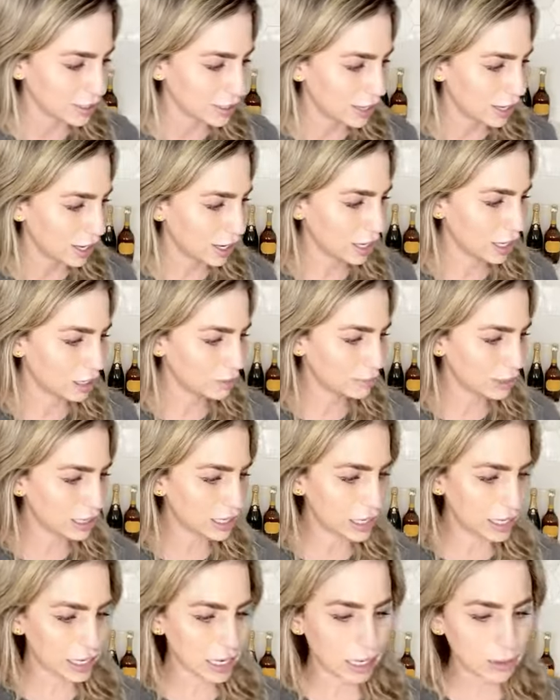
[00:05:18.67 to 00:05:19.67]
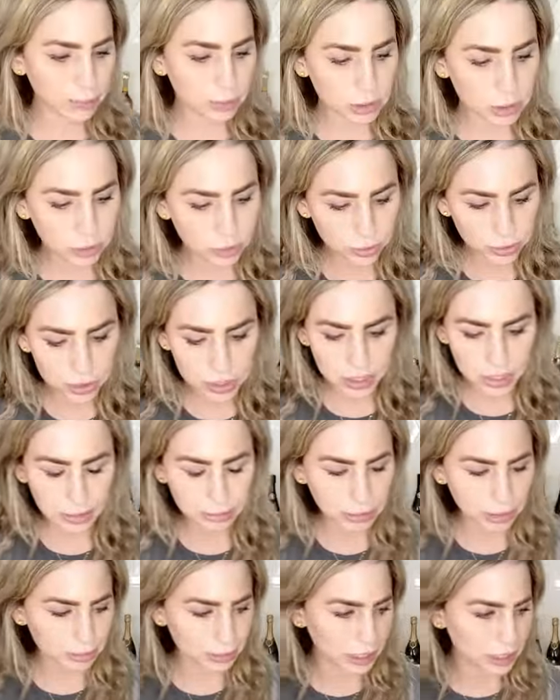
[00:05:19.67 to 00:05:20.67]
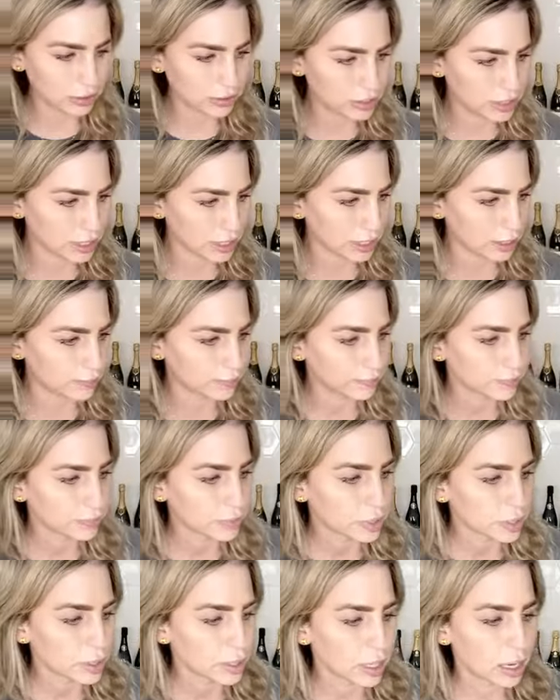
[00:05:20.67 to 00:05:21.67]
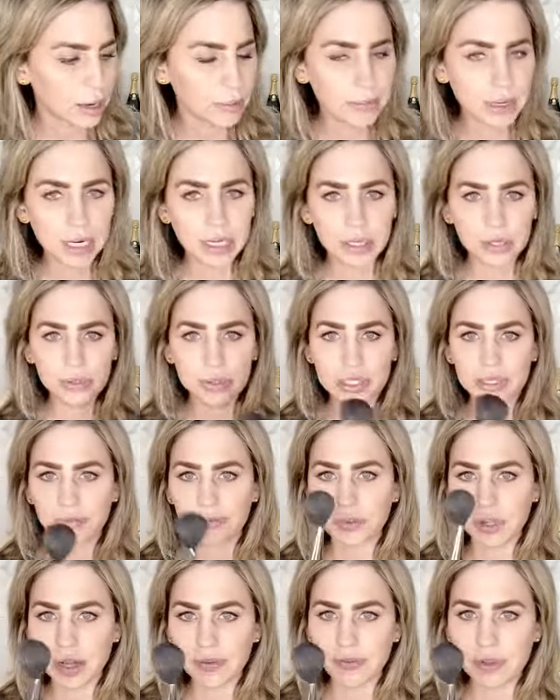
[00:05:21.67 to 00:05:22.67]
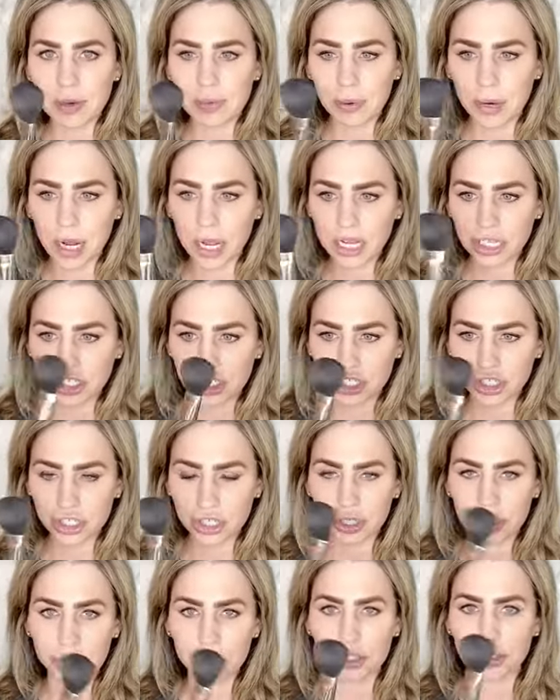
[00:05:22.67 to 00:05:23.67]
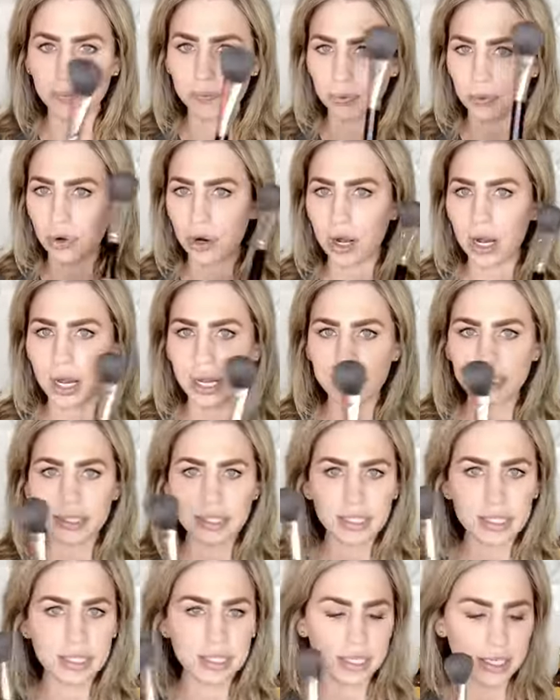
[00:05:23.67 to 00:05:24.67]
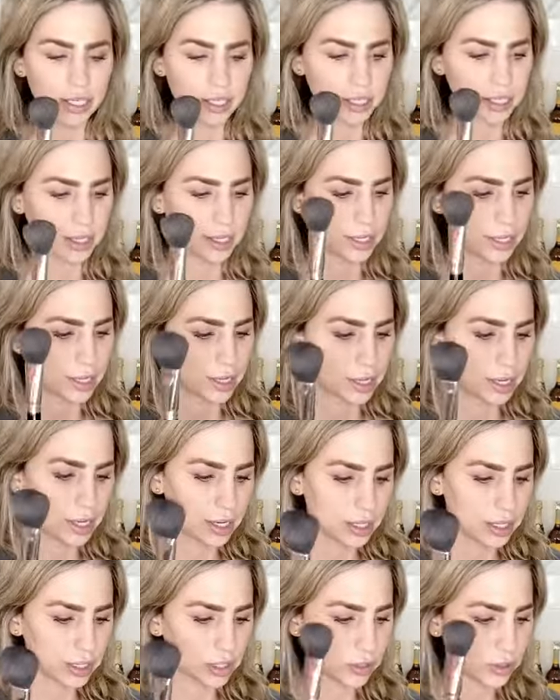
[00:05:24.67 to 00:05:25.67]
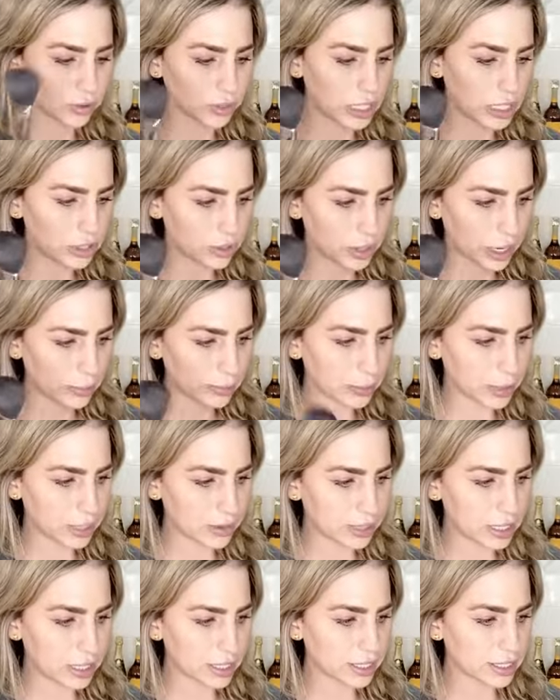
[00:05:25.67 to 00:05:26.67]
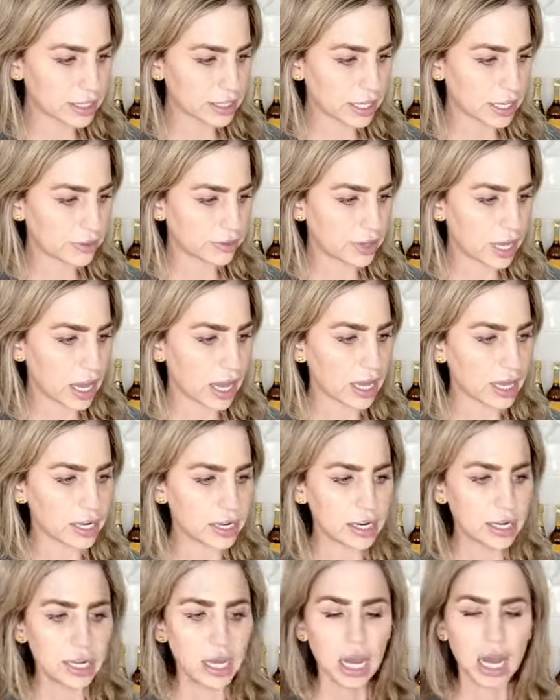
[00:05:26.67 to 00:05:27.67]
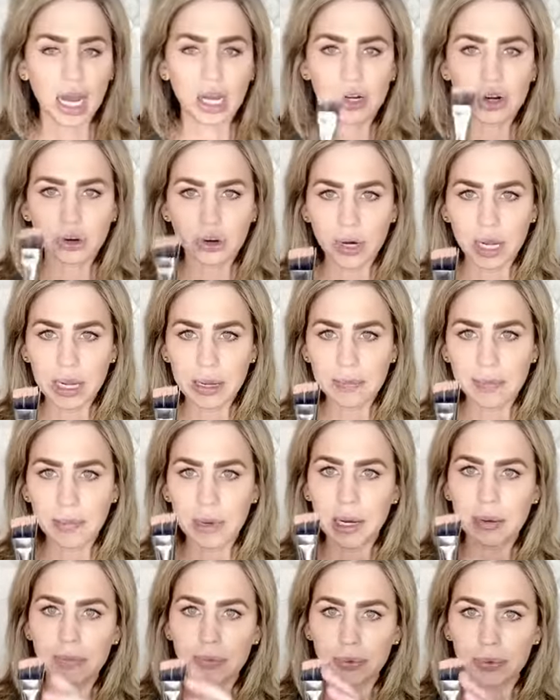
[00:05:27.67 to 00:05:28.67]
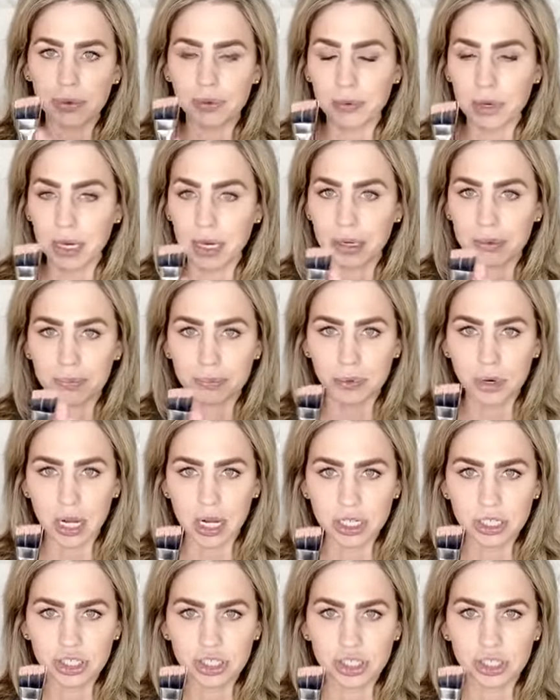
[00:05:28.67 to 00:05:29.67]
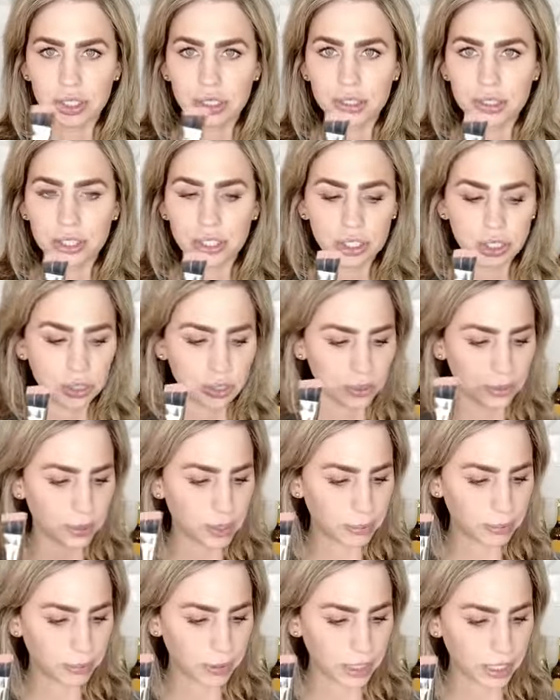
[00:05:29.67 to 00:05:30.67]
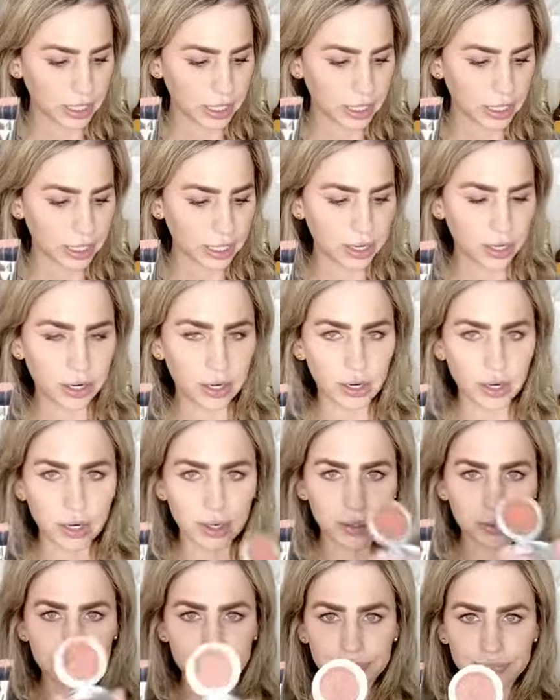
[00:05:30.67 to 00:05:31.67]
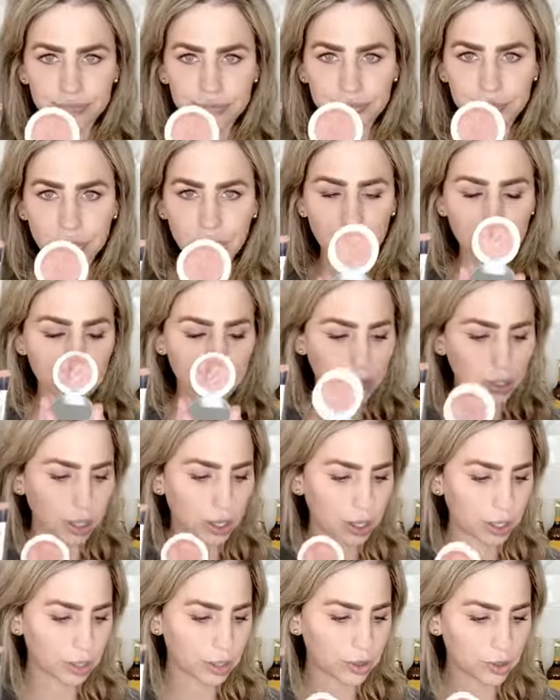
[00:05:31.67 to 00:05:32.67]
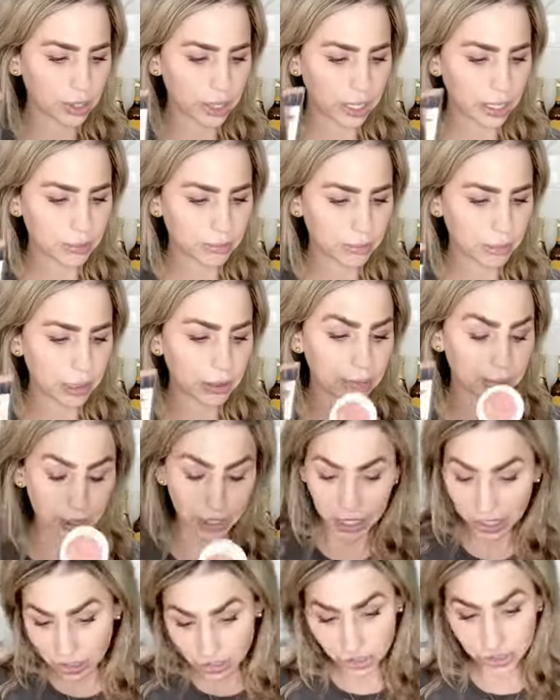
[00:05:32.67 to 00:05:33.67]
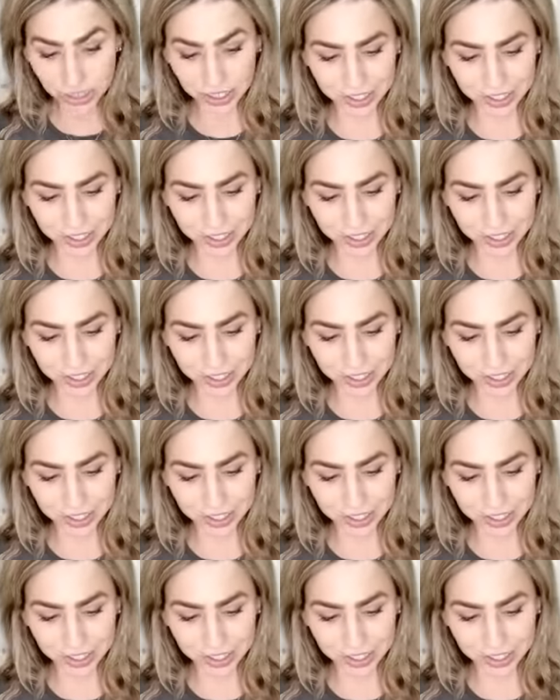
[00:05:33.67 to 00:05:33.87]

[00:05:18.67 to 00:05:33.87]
And then a couple tools that I'm gonna be using. I'm gonna use a fluffy brush to bronze. So you'll need to grab one of these, and then a cream brush to apply our cream blush.